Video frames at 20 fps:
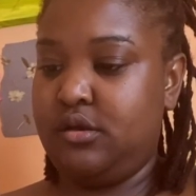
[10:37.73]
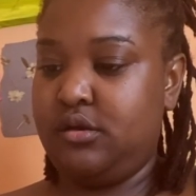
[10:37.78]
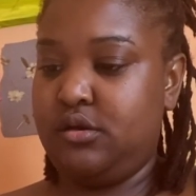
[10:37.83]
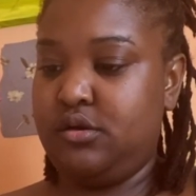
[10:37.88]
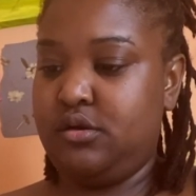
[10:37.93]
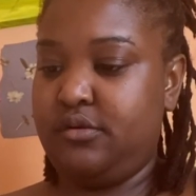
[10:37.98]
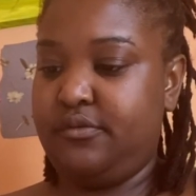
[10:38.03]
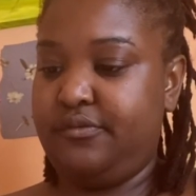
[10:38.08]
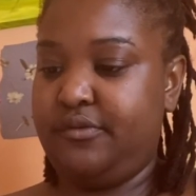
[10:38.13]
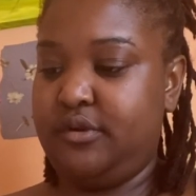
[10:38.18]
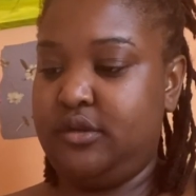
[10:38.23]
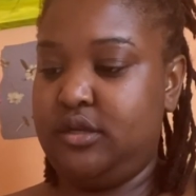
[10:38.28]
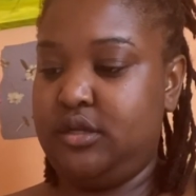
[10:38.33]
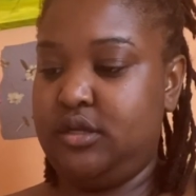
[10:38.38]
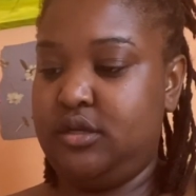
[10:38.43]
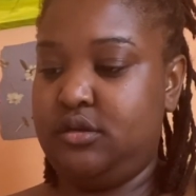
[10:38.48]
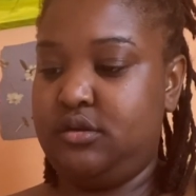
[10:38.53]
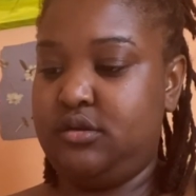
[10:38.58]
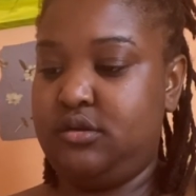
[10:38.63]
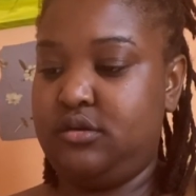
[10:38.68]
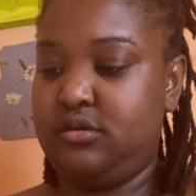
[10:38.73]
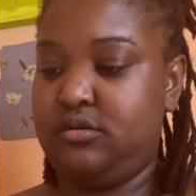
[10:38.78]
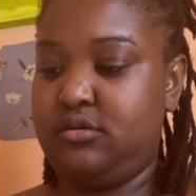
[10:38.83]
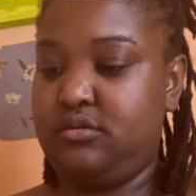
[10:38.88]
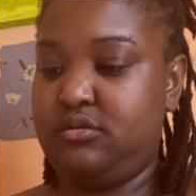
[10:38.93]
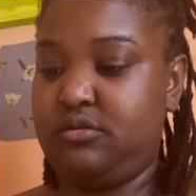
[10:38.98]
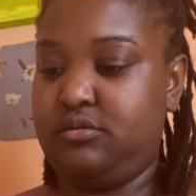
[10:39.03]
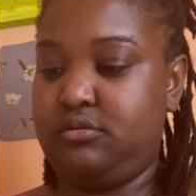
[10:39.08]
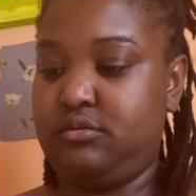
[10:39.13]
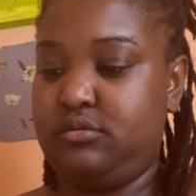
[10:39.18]
Coffee date,
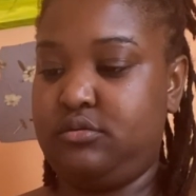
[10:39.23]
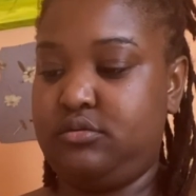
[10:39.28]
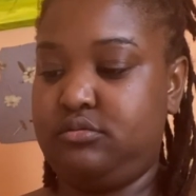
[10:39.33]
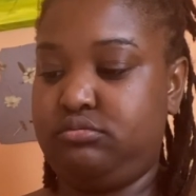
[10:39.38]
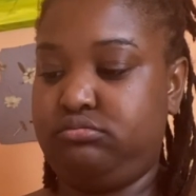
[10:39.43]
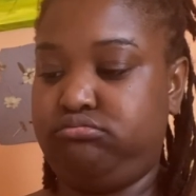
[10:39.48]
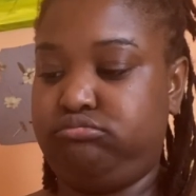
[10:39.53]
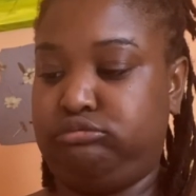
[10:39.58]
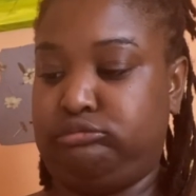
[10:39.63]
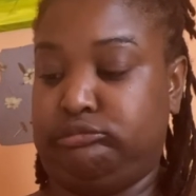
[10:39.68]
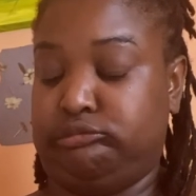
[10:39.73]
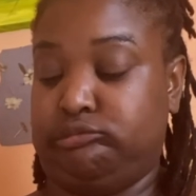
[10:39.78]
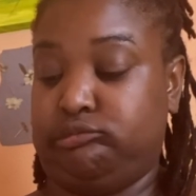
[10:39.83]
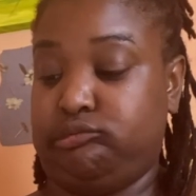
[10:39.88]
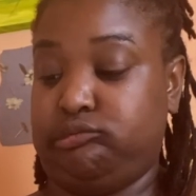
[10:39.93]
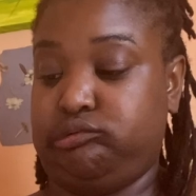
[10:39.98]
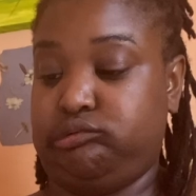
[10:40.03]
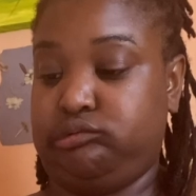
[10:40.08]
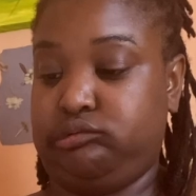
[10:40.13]
sugar. Ooh.